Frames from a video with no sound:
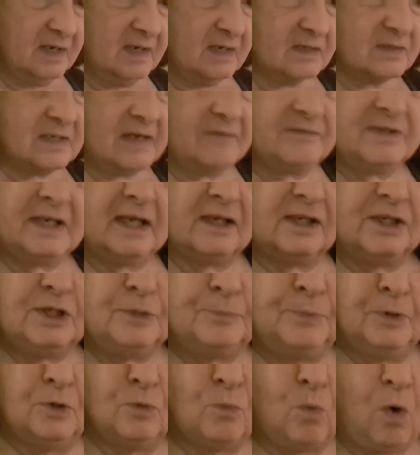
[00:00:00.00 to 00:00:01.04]
So evidently you
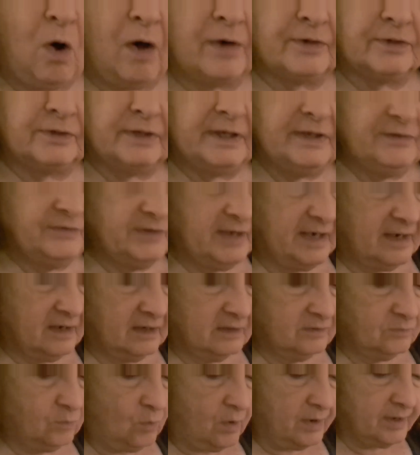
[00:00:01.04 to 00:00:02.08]
put water in there
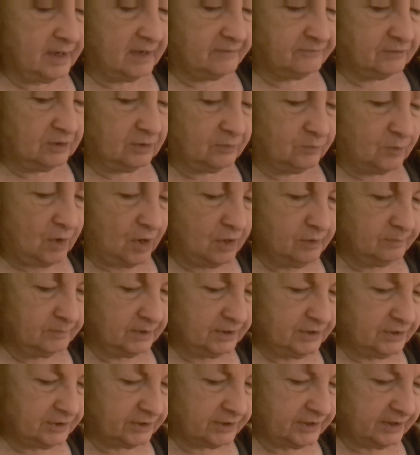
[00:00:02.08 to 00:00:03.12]
and whatever aroma
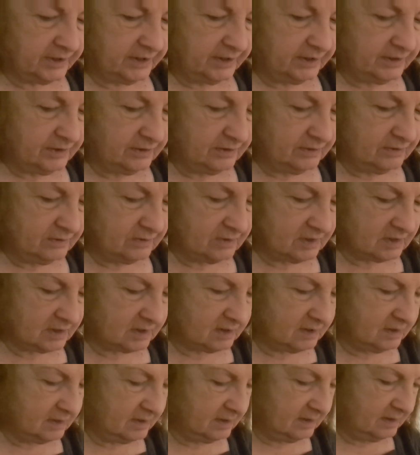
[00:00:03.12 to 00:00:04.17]
you're going to use